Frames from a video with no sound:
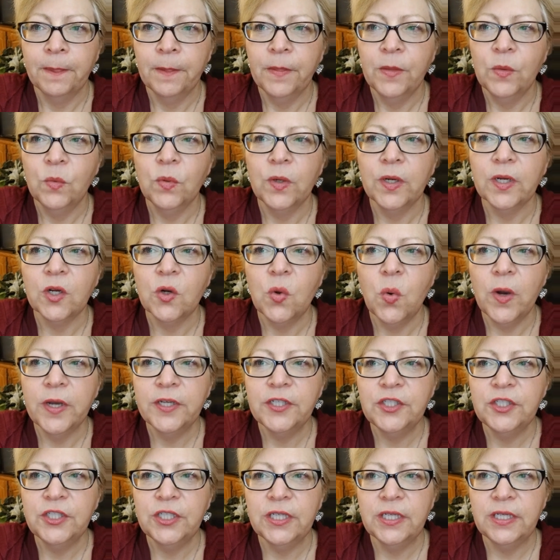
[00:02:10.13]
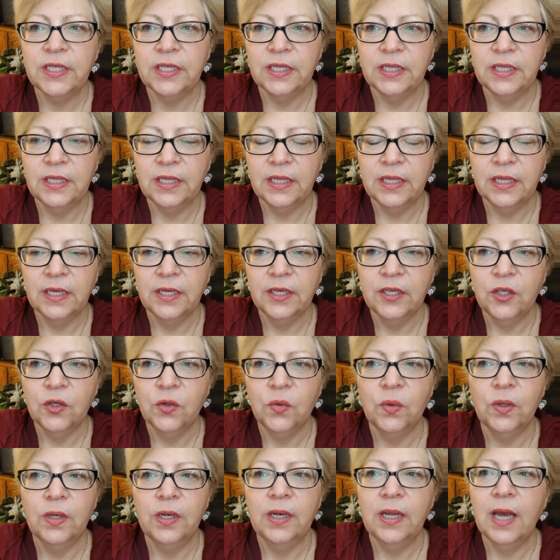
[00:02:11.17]
The question
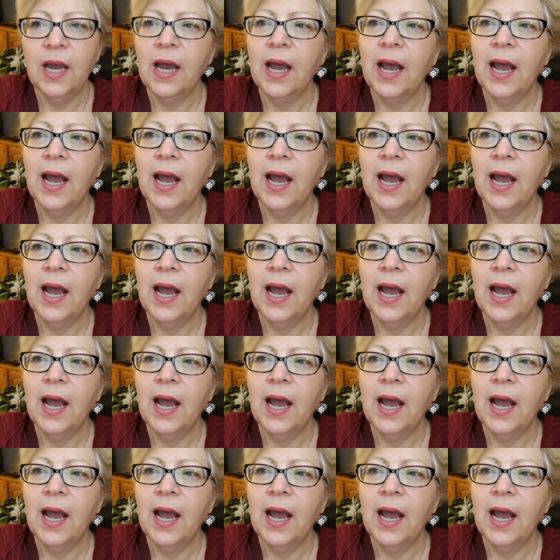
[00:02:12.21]
you and